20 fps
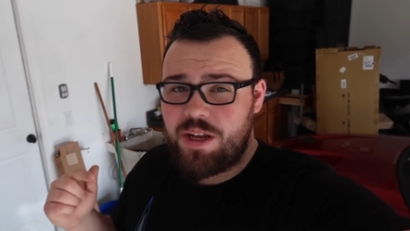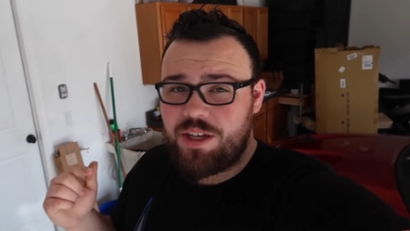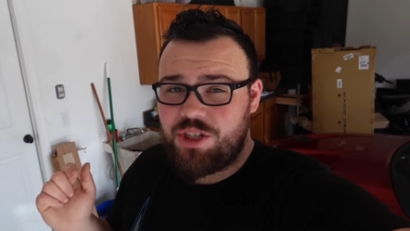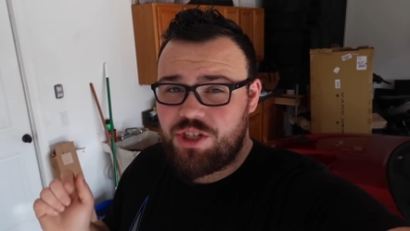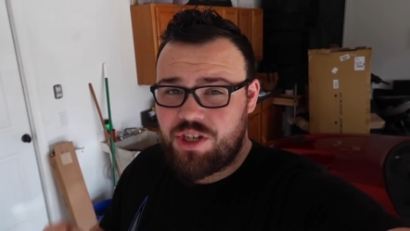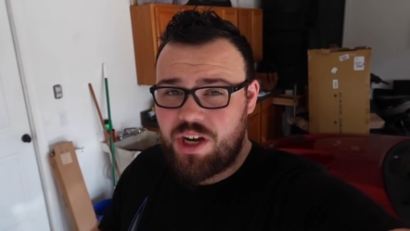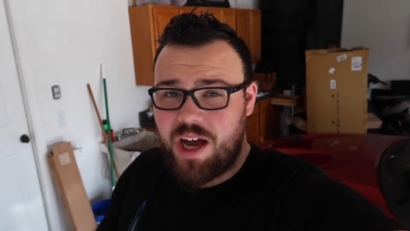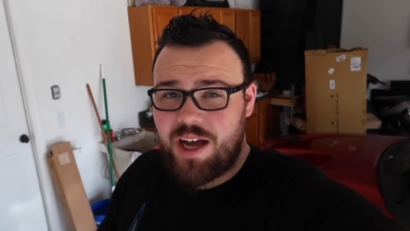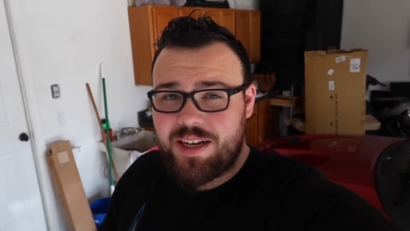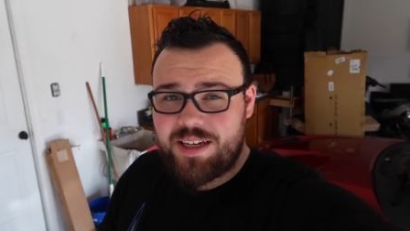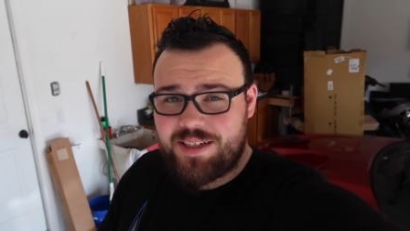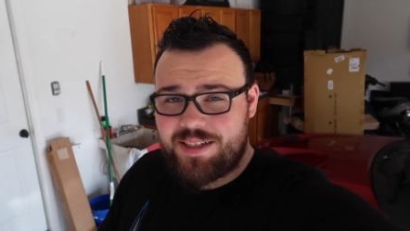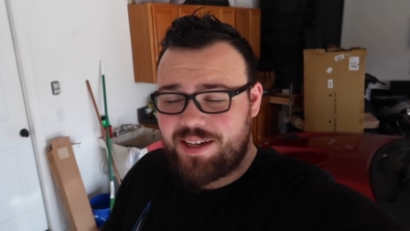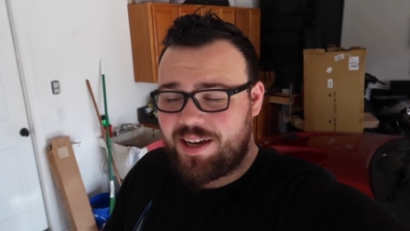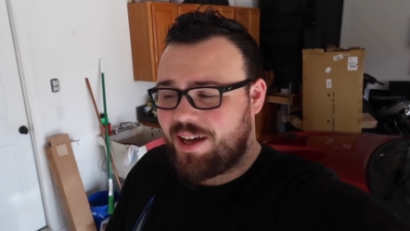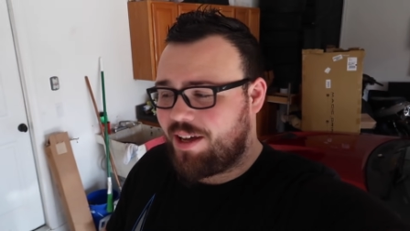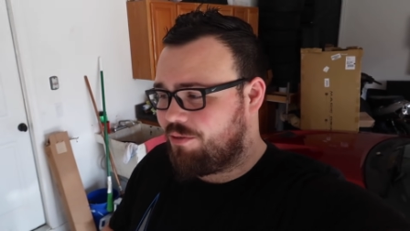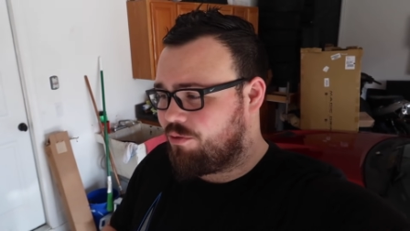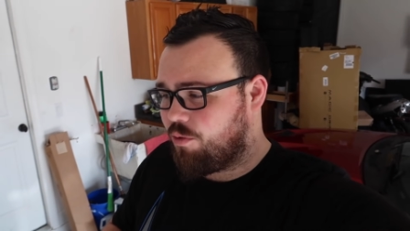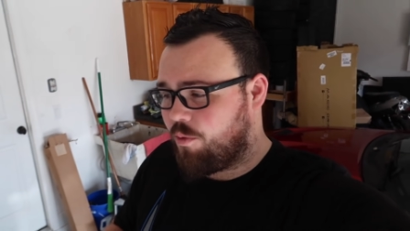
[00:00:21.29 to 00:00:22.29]
when John and
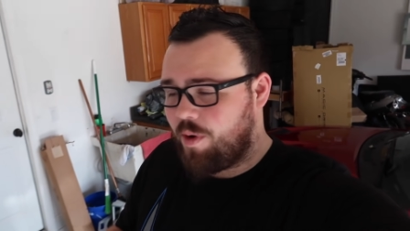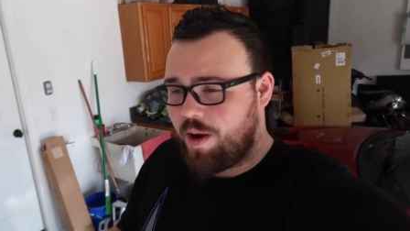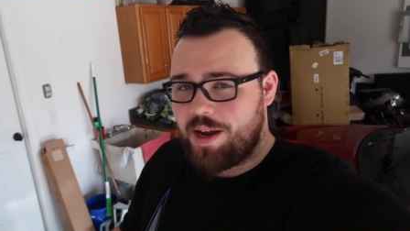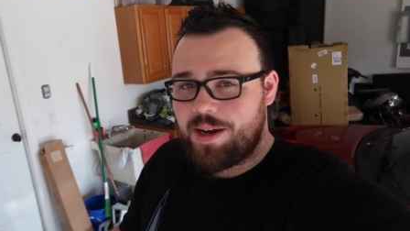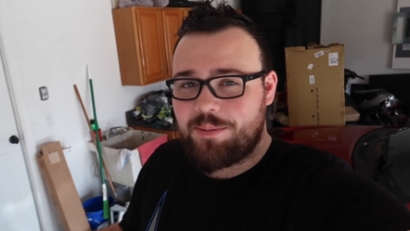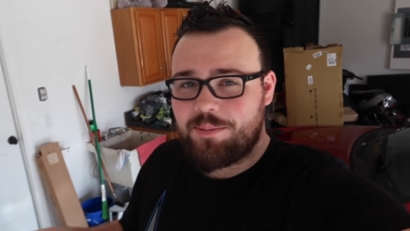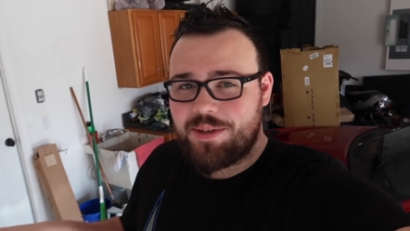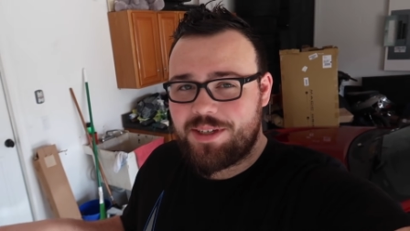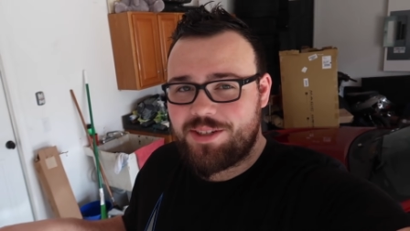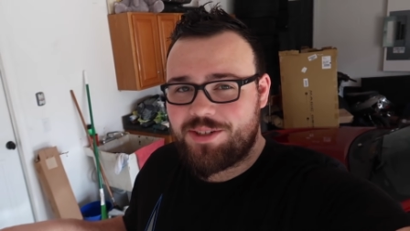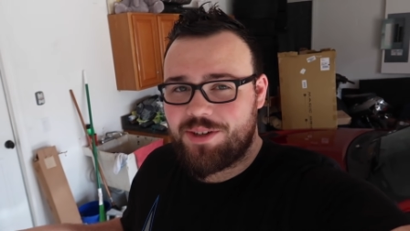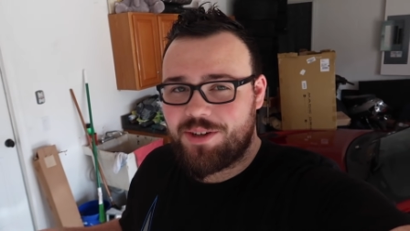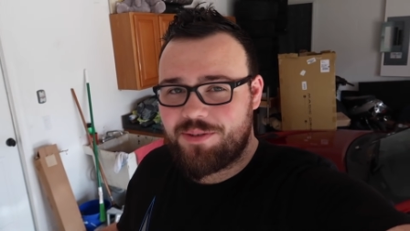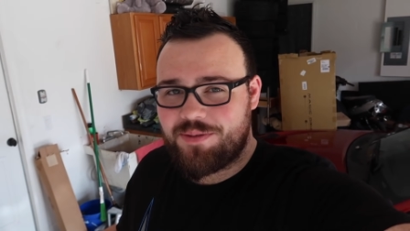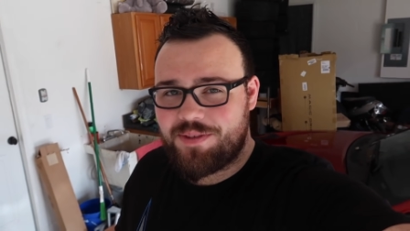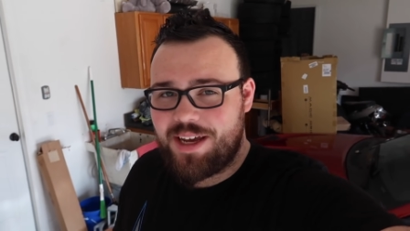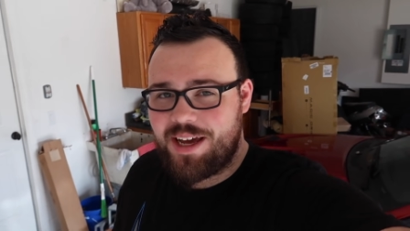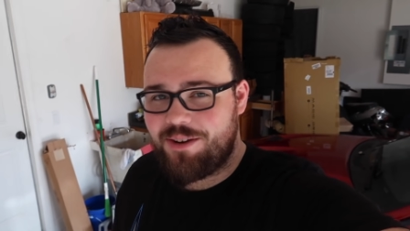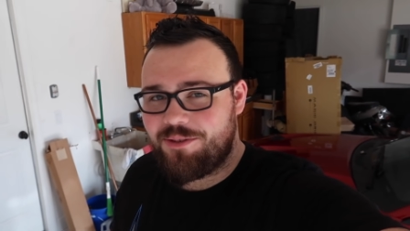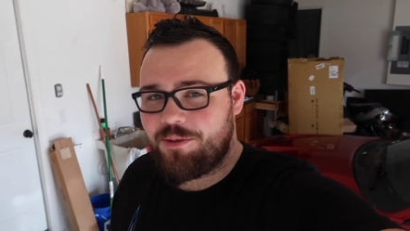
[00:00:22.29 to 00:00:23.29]
Don randomly
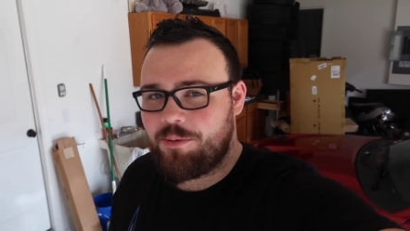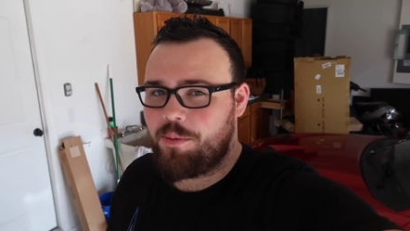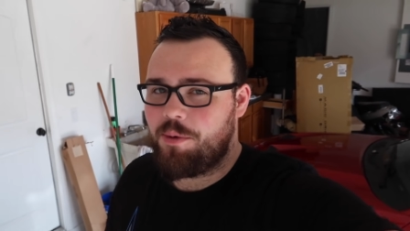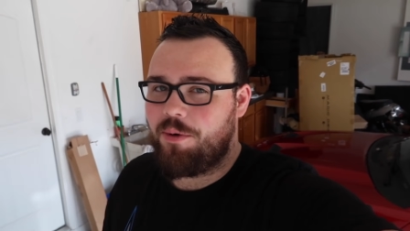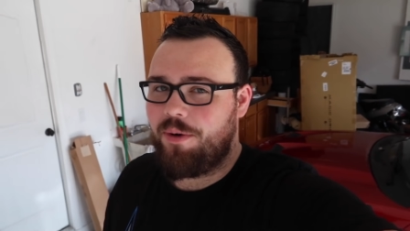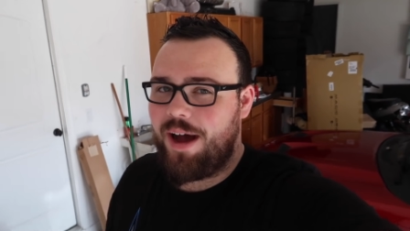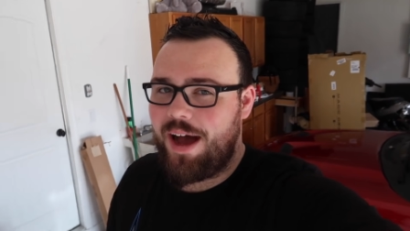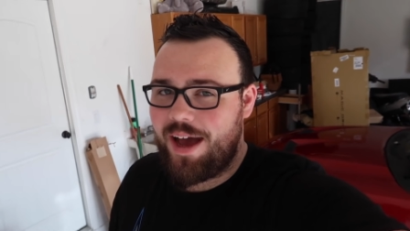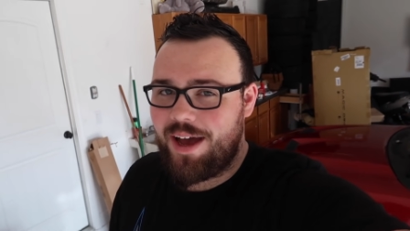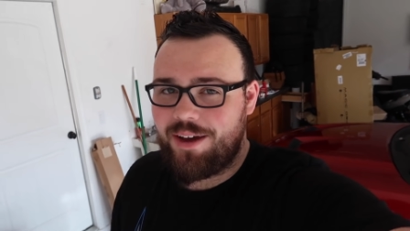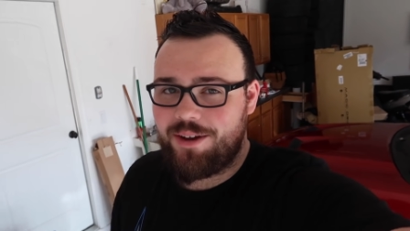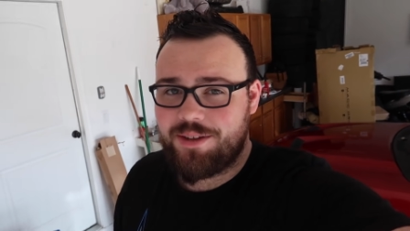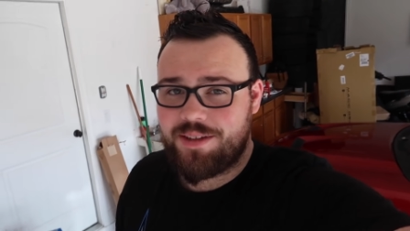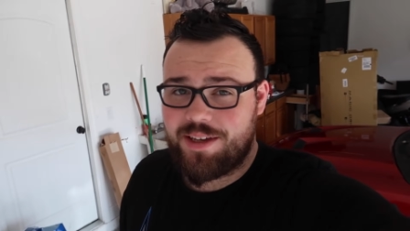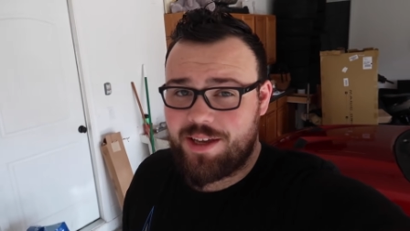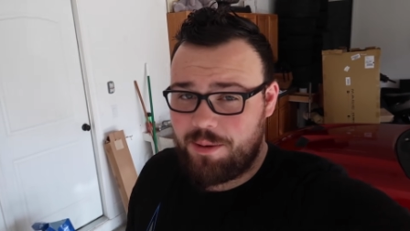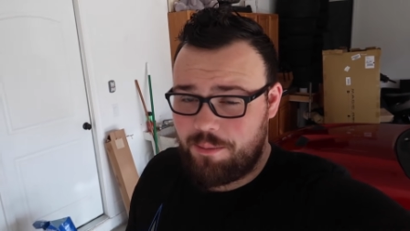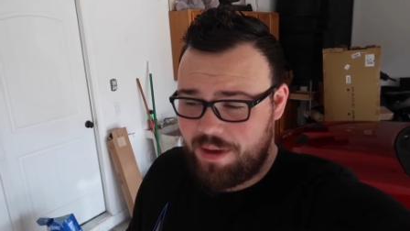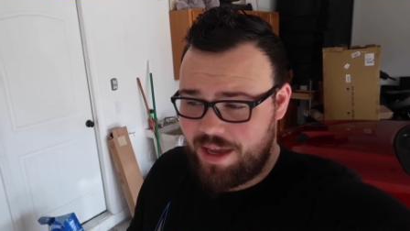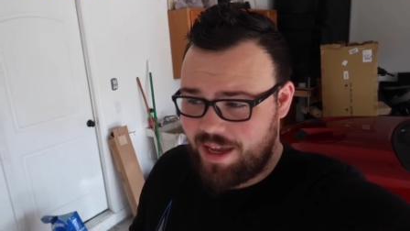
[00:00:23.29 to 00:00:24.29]
drove down from Ohio
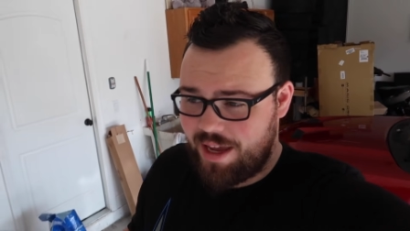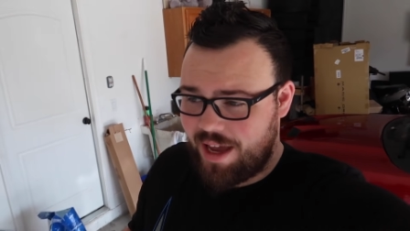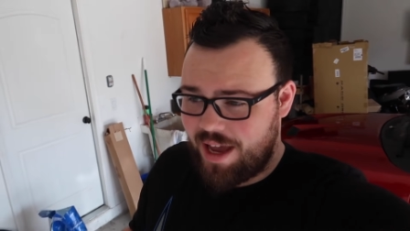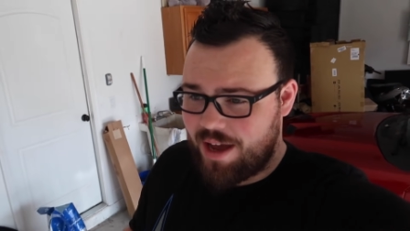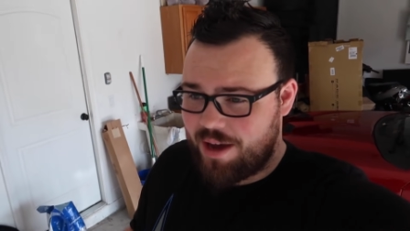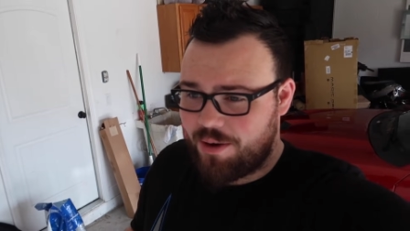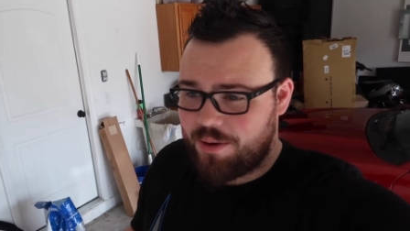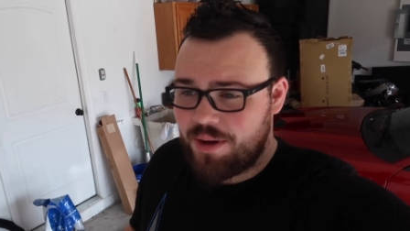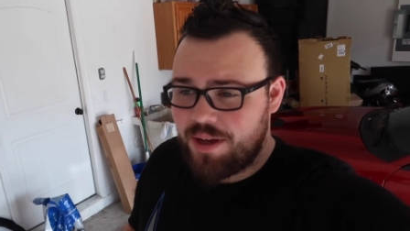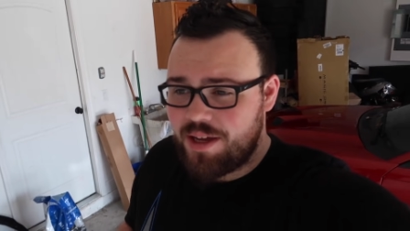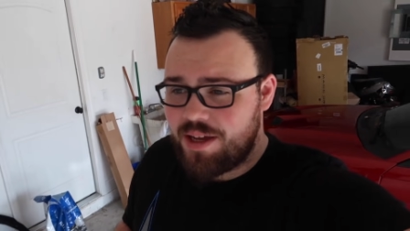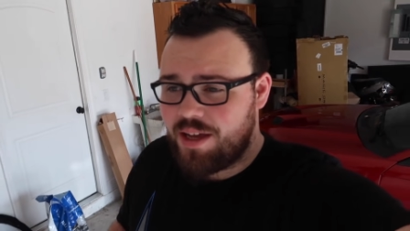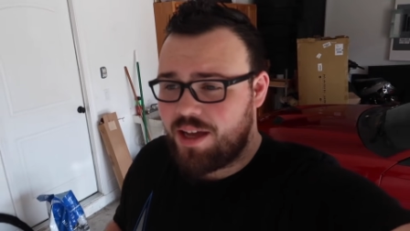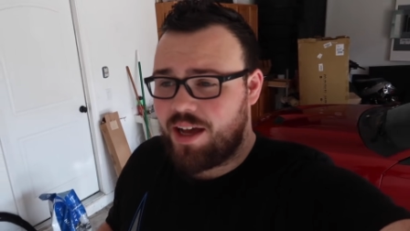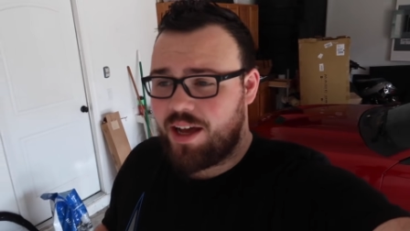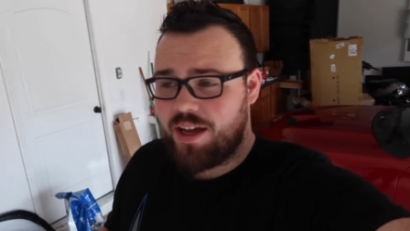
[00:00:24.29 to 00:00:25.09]
to come hang out.